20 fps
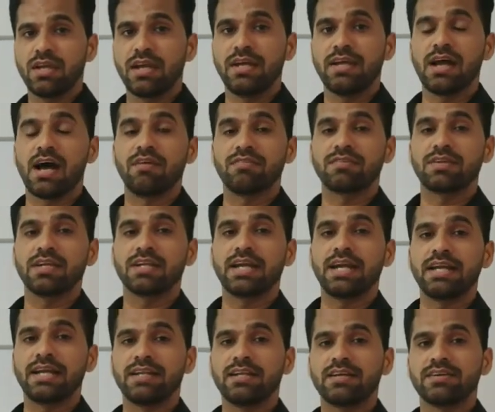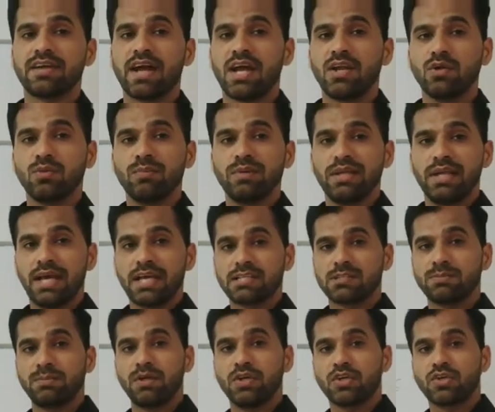and after getting the trinomial
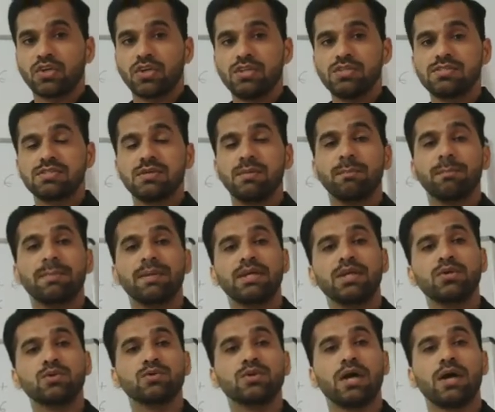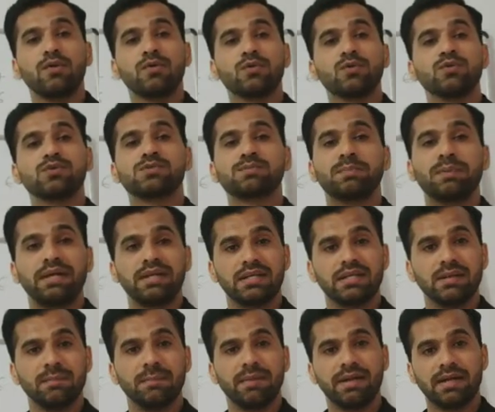expression simply you have to split
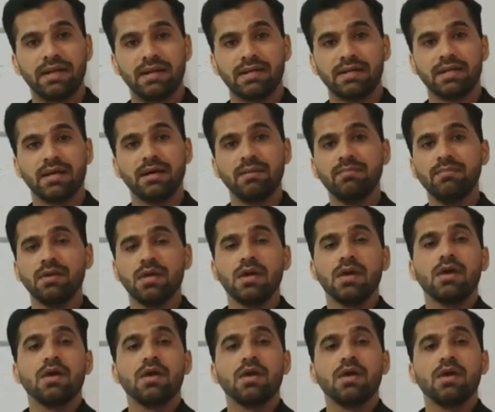the middle term,